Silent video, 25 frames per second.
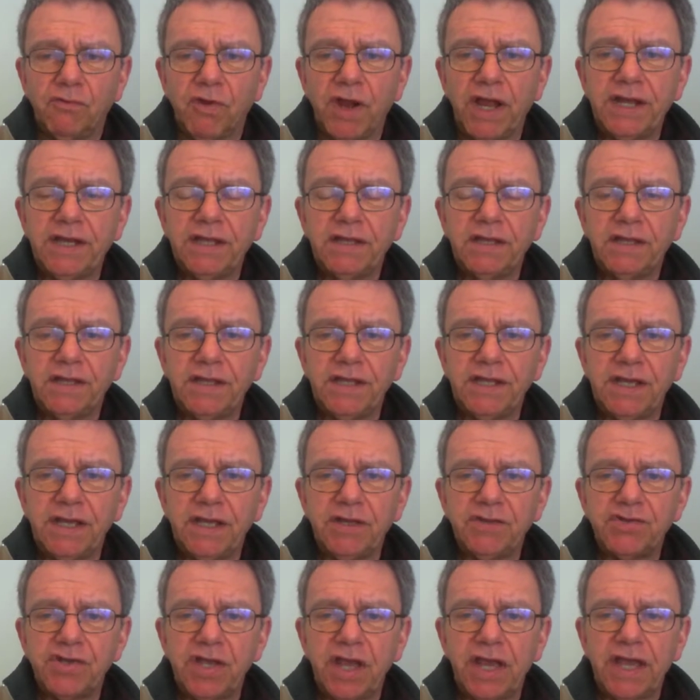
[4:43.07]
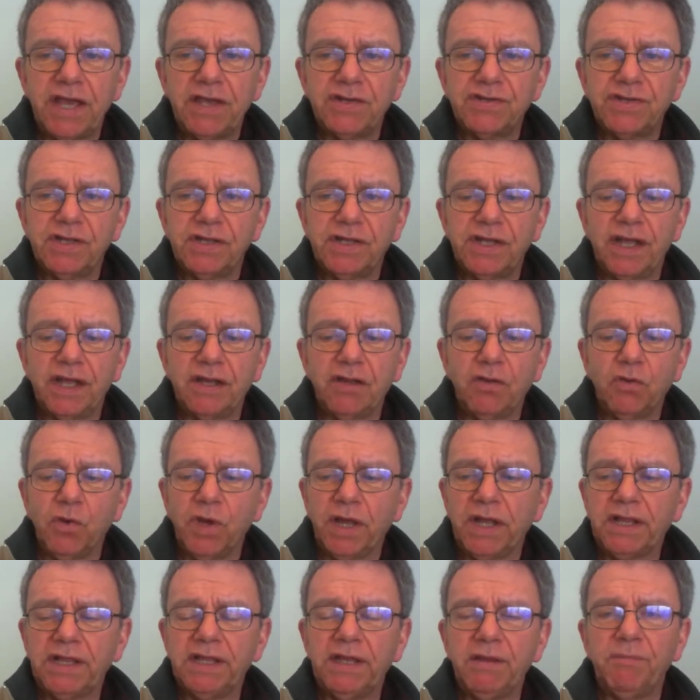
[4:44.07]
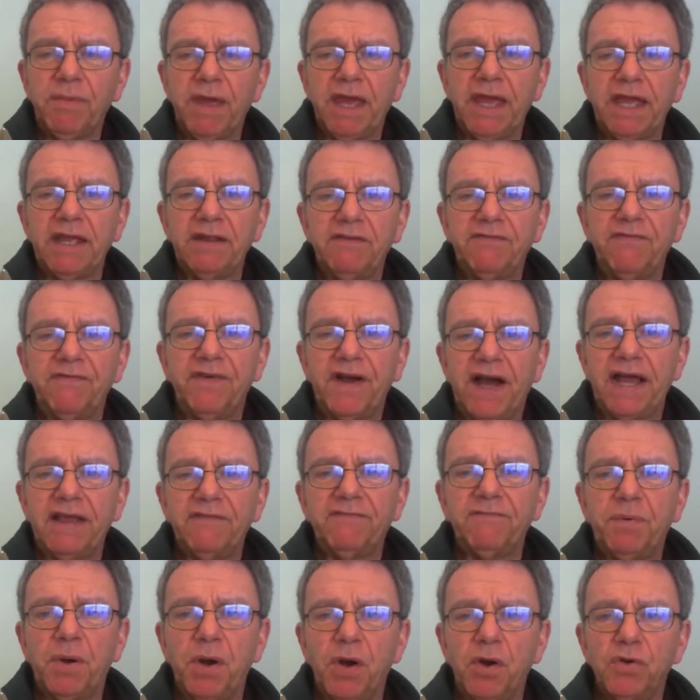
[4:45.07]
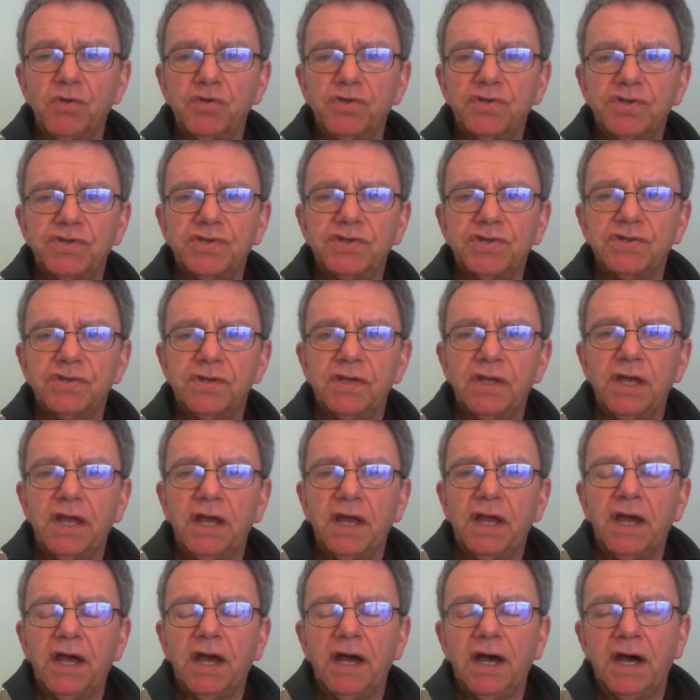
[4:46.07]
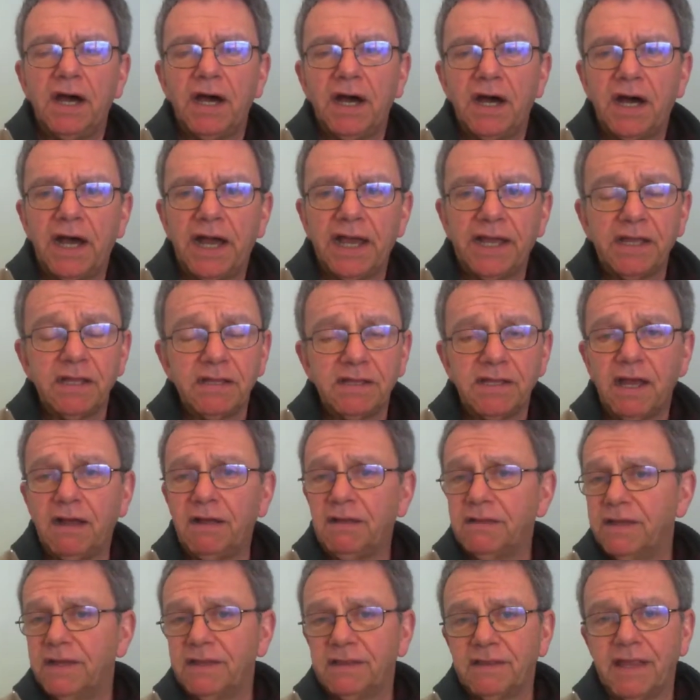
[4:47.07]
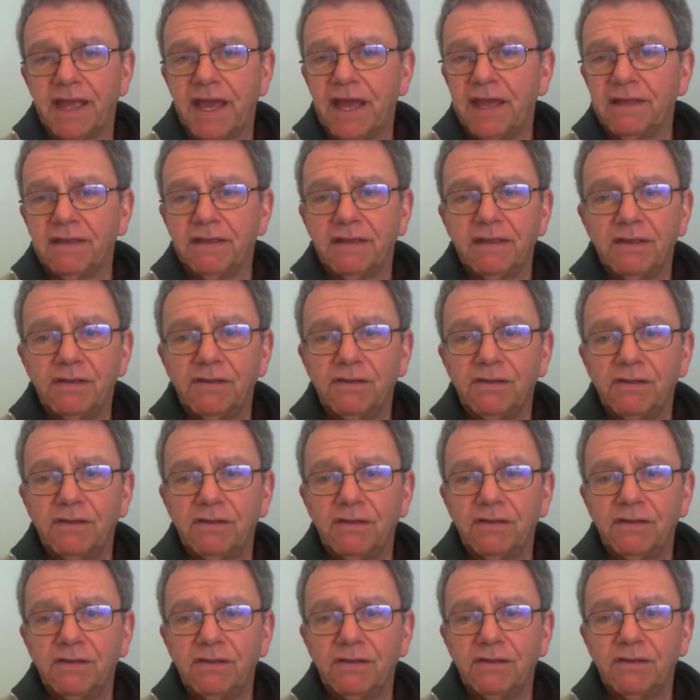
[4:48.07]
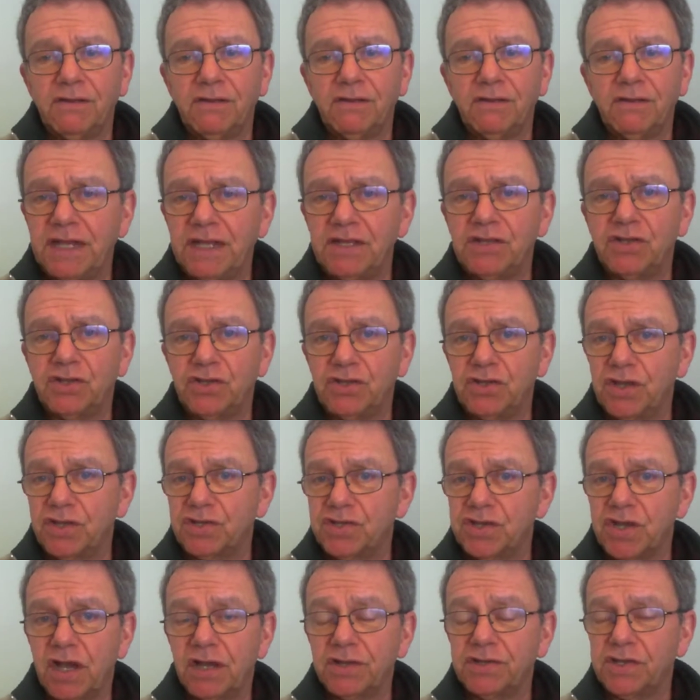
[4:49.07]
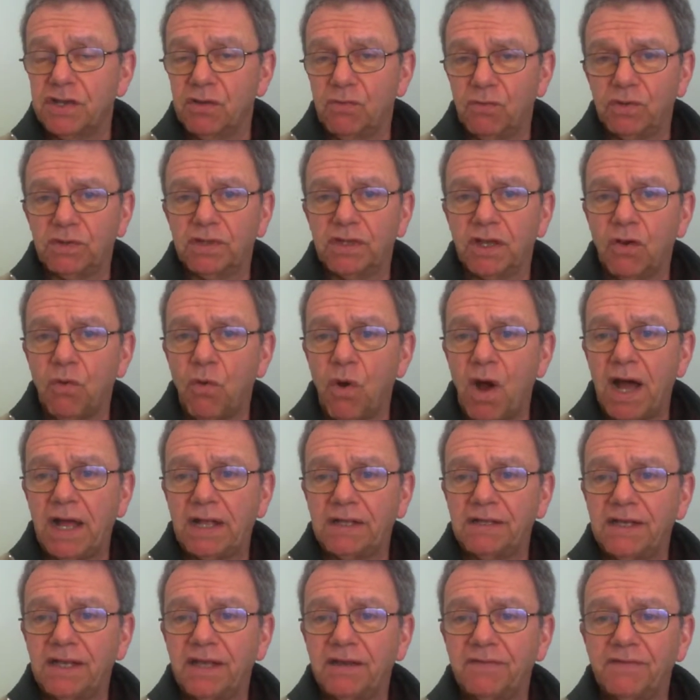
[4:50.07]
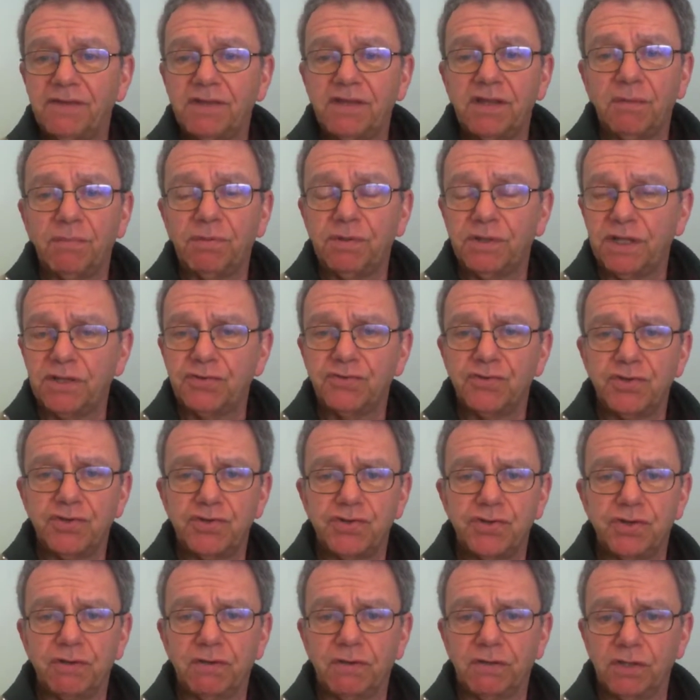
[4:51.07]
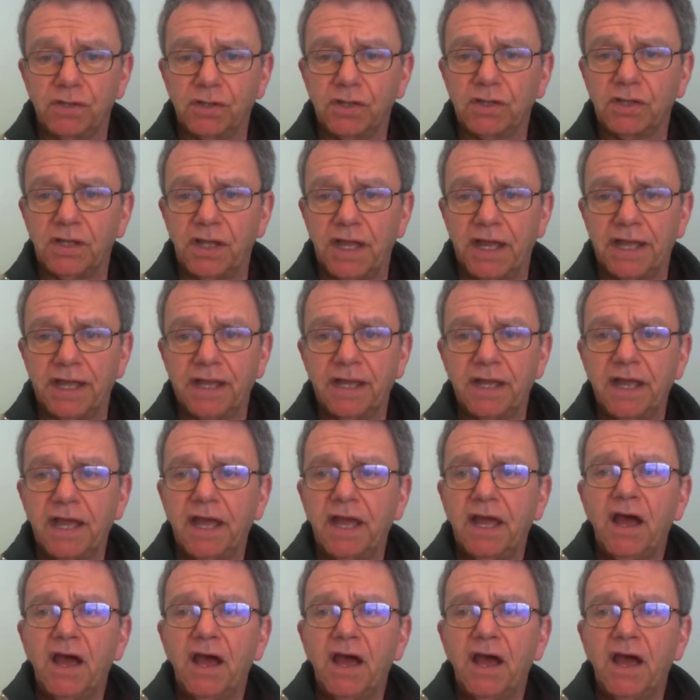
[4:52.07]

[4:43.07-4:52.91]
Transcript: graded the DEJs and then quickly made 5 posts, I can tell that you didn't really get into discussing what the quality of a double entry journal looked like.